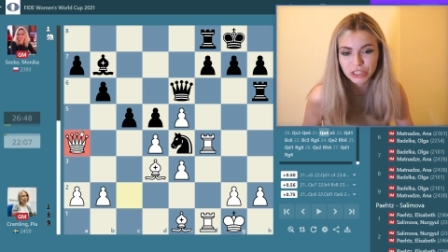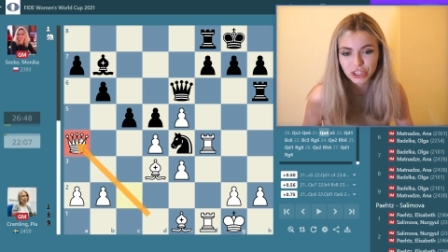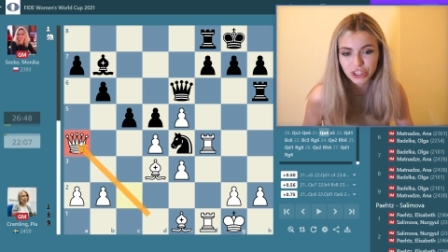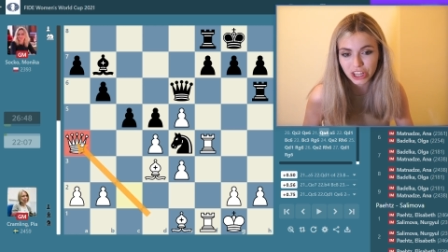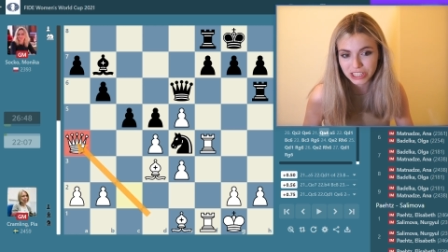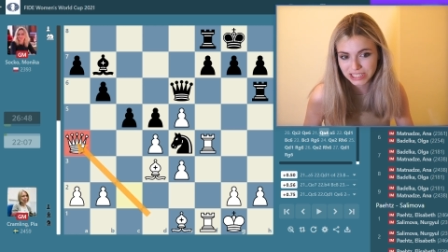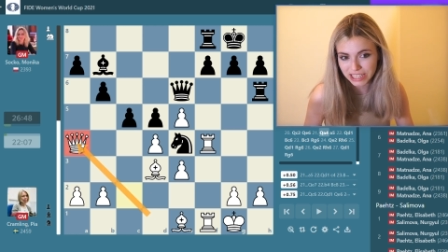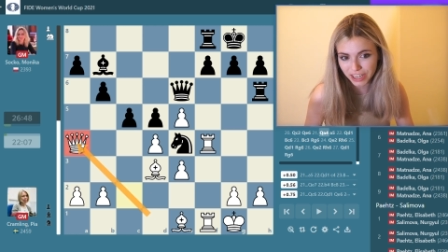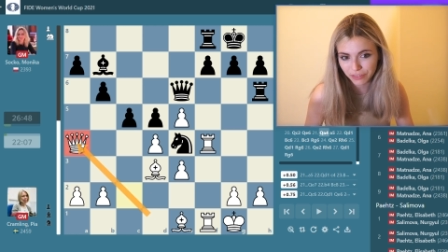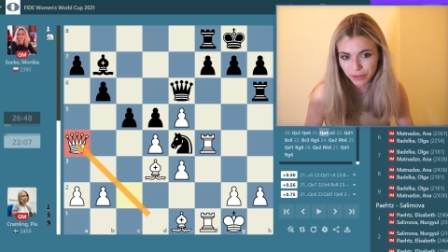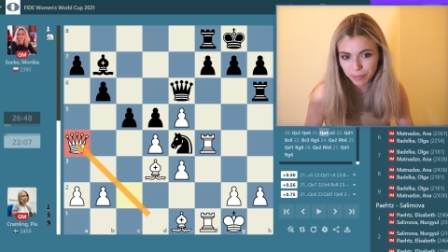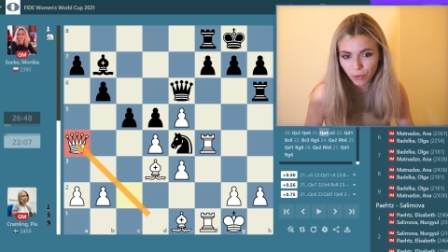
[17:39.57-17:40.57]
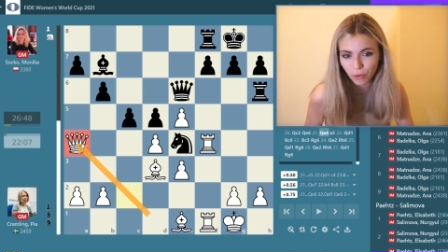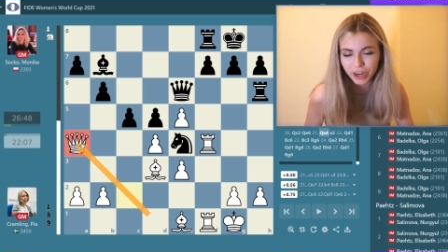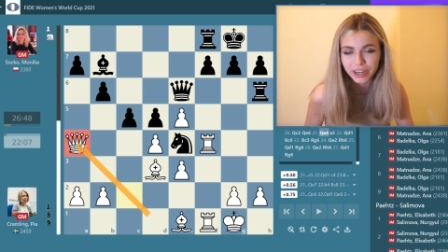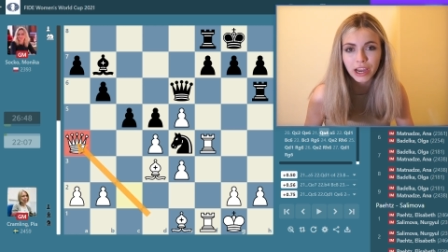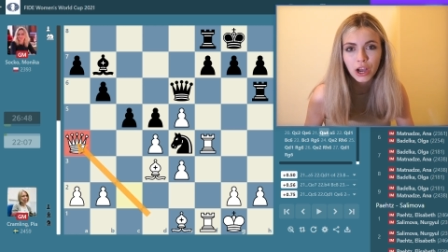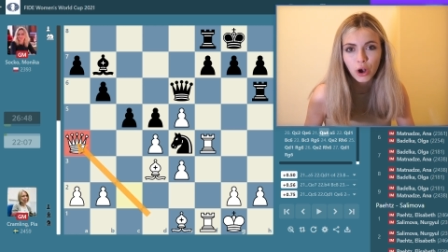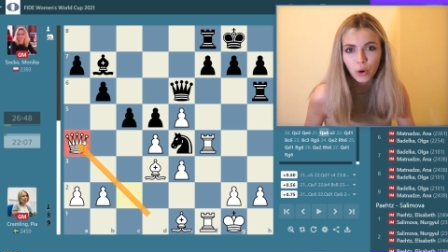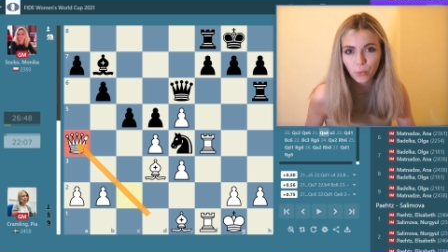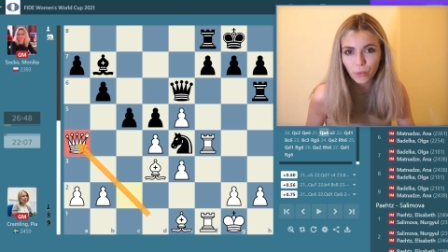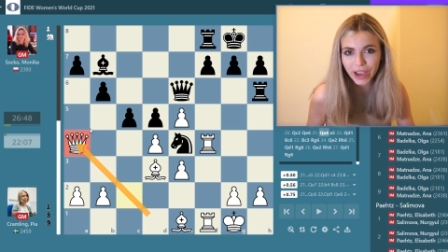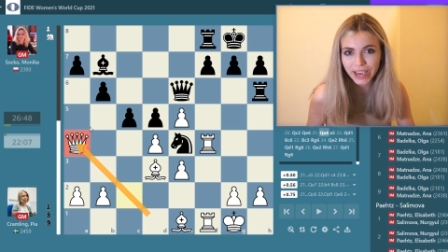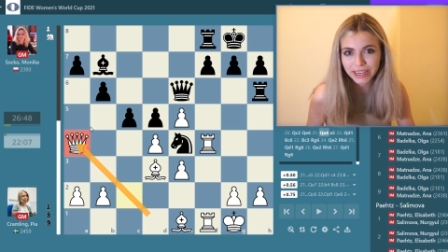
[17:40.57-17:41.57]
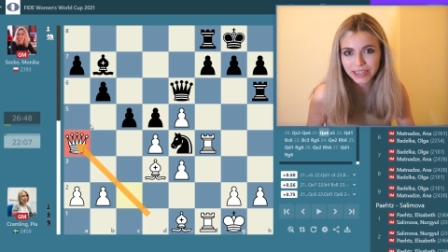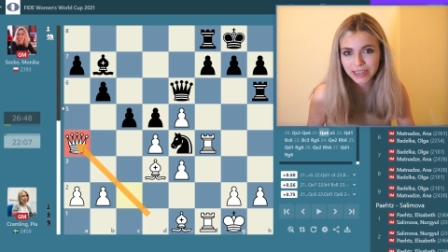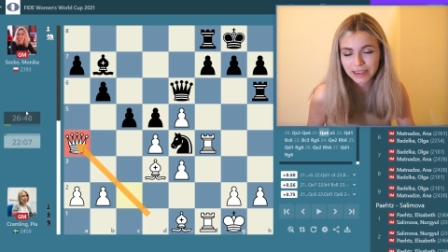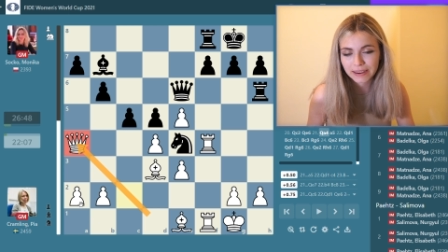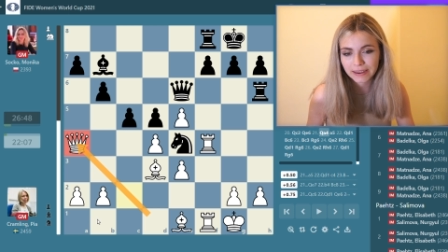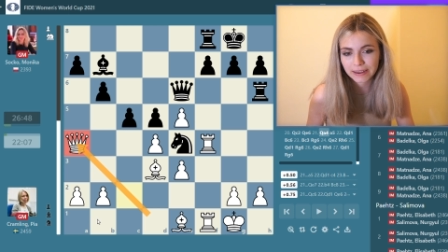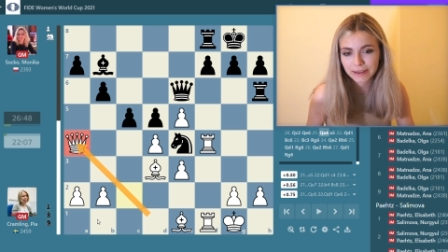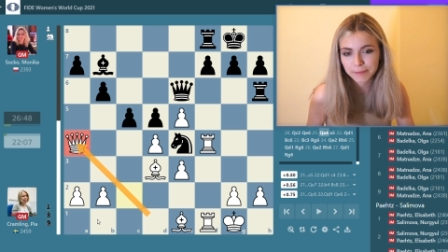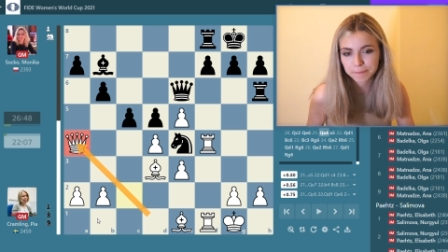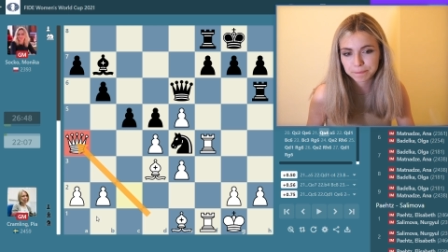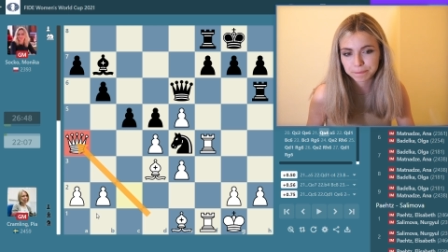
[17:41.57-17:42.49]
to the other side of the board when all